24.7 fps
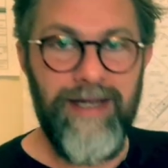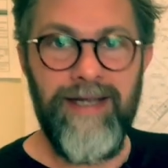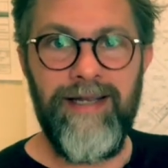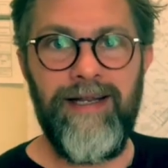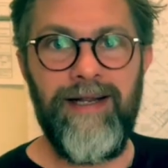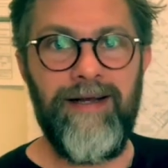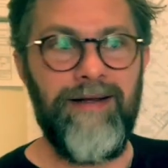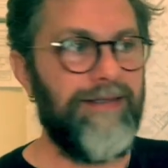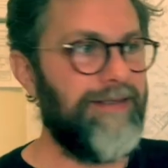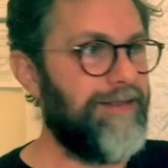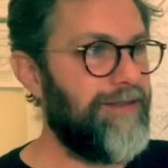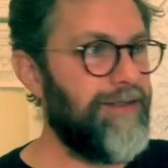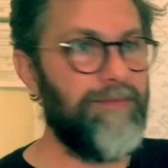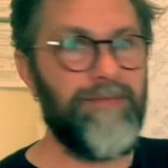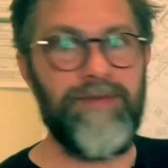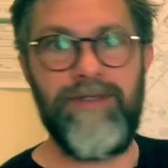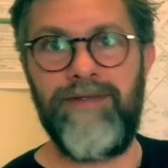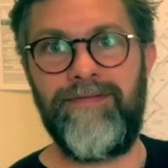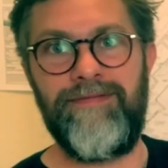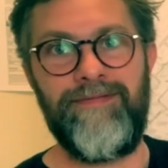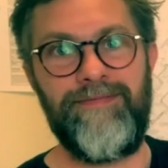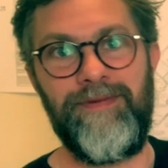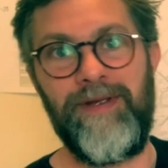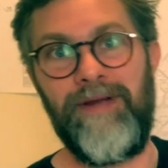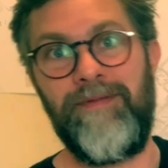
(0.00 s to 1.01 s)
You know, in terms
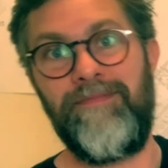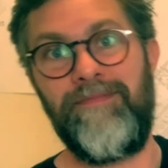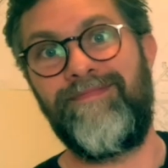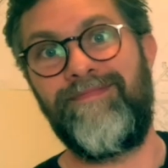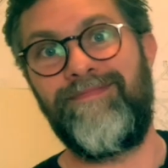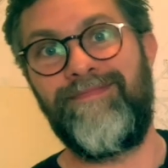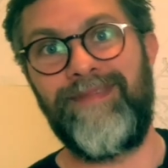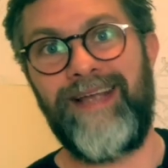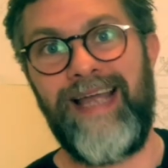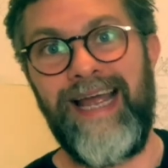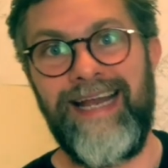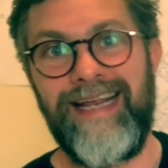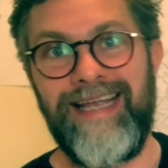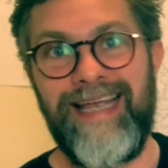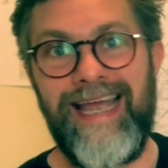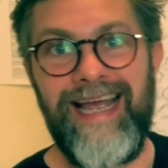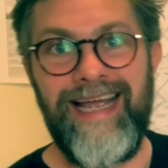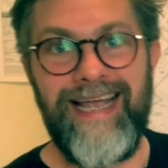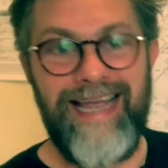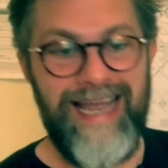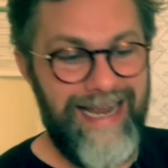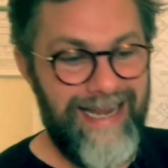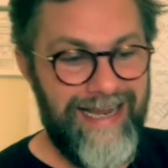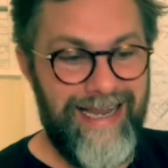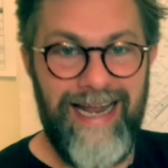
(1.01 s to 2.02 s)
of
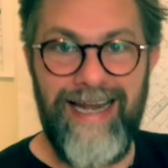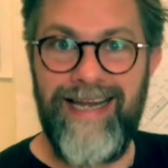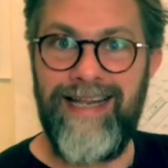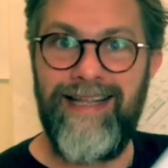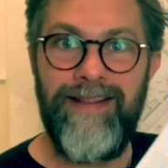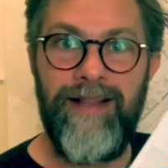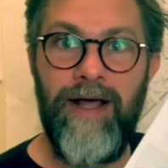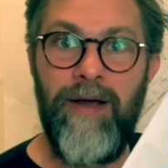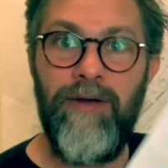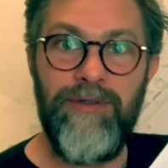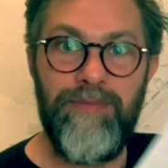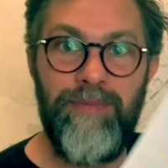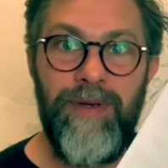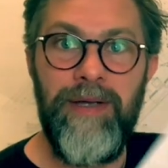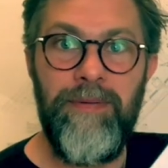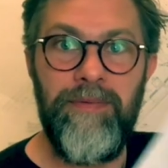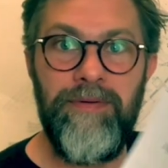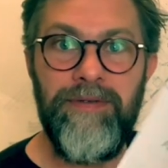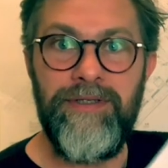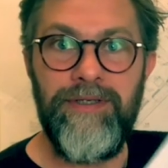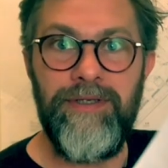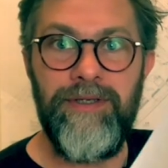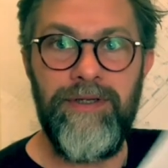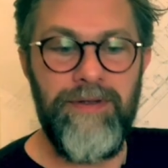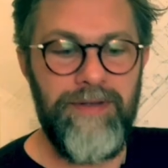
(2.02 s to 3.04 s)
getting those people
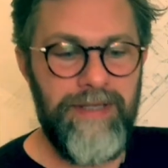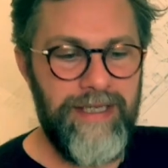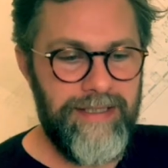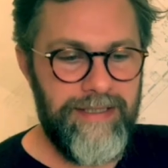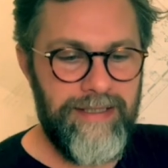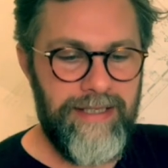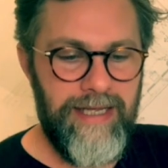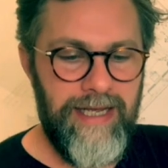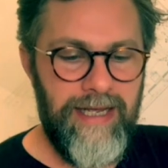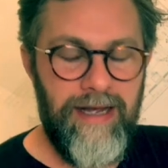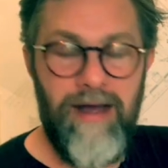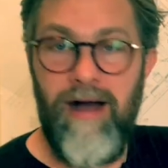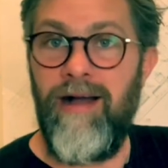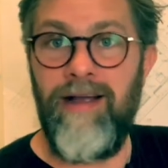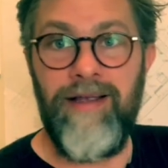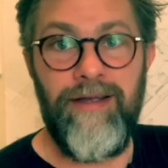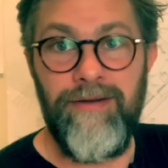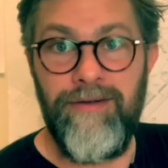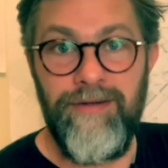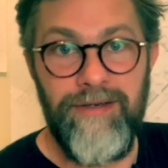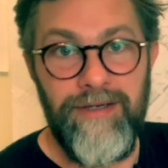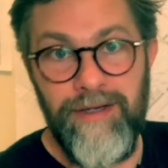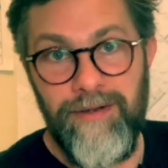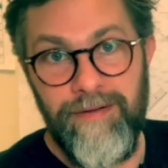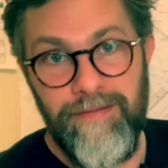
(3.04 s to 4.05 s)
to do this thing, I
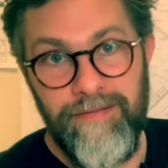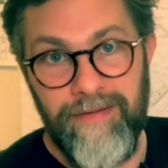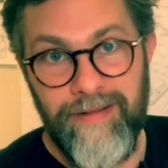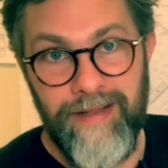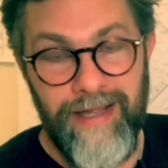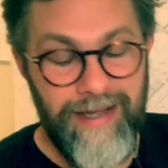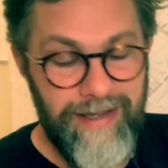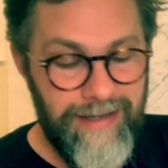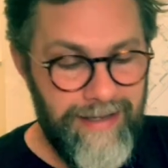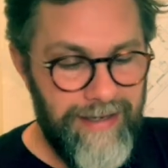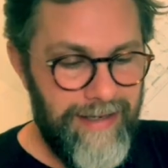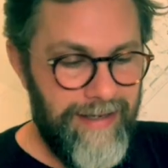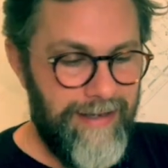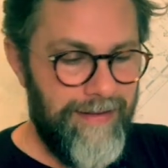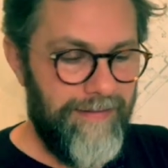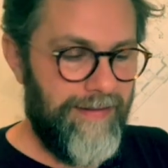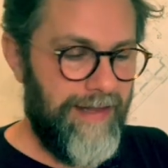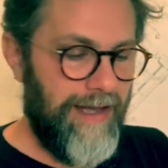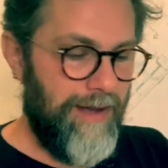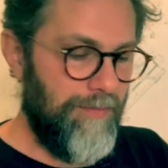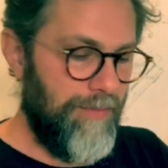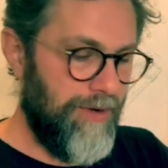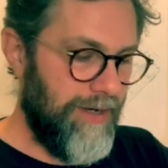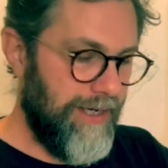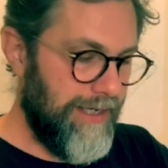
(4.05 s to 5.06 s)
couldn't do it for
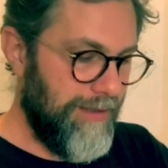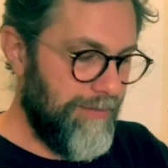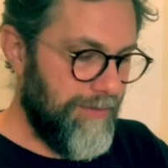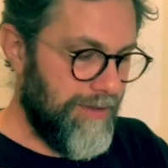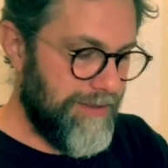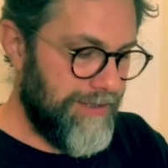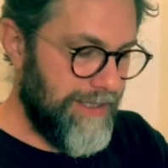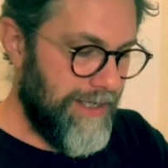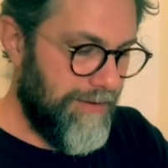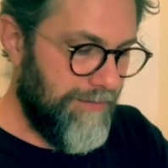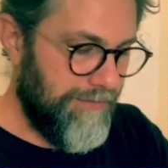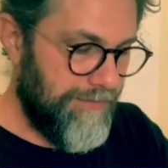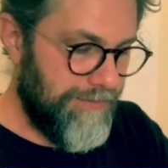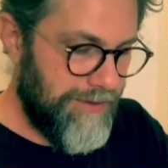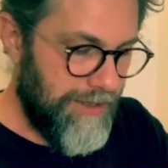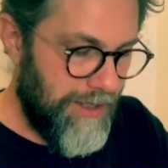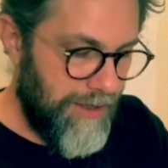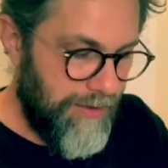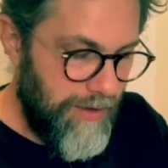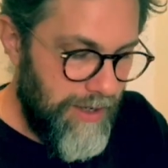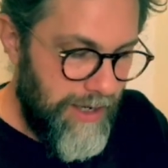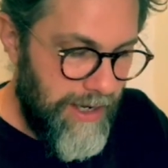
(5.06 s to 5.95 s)
that money myself. So